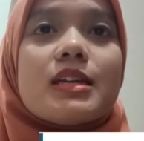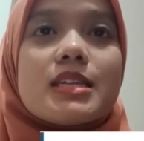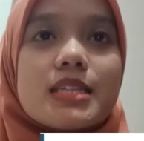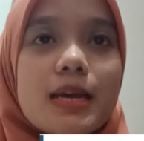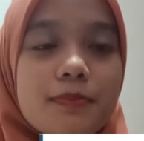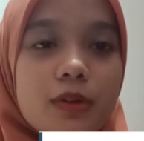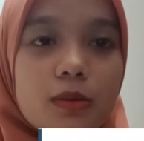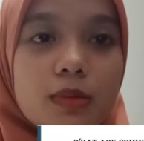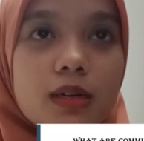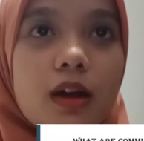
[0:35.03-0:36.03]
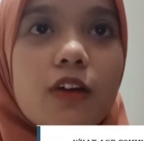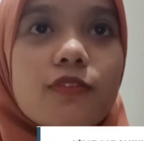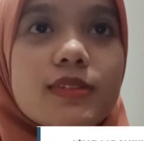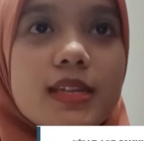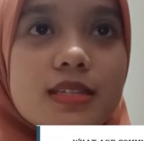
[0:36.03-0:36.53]
Some problems of
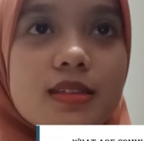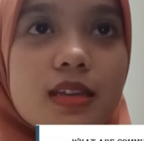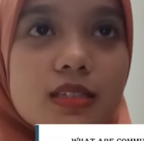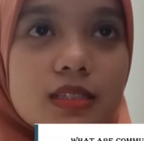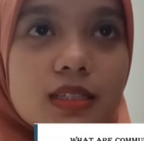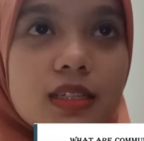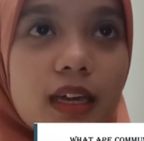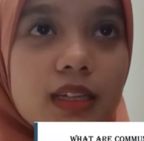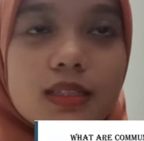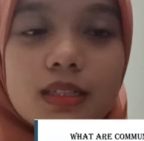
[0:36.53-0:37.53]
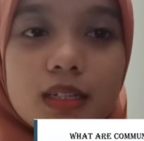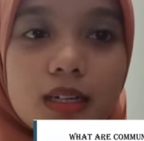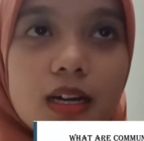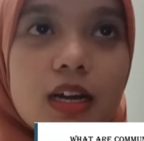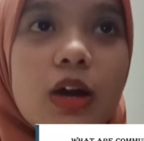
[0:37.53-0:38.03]
this nature can
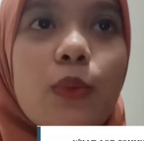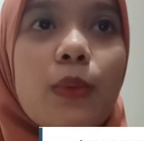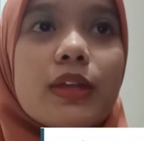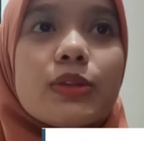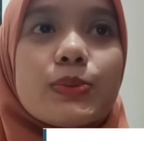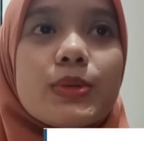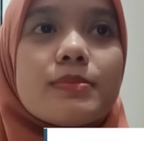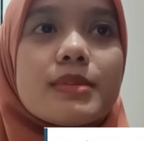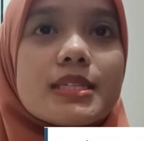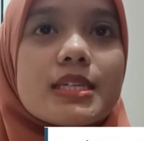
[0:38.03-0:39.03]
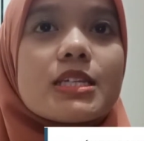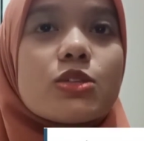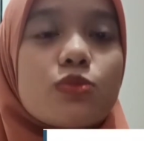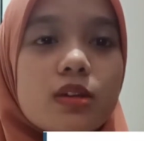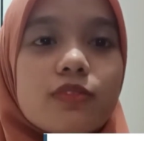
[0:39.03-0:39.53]
occur when doing business
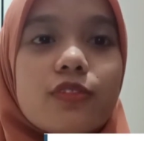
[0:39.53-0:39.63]
with